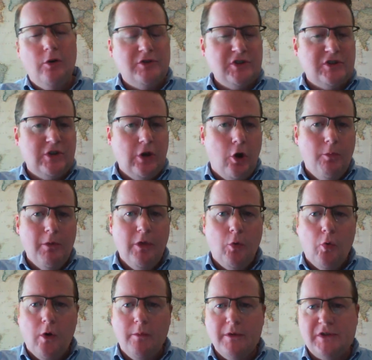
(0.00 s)
just home of the
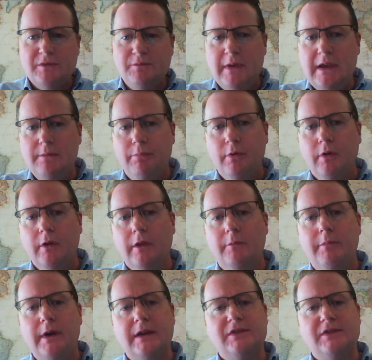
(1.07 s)
warmest people,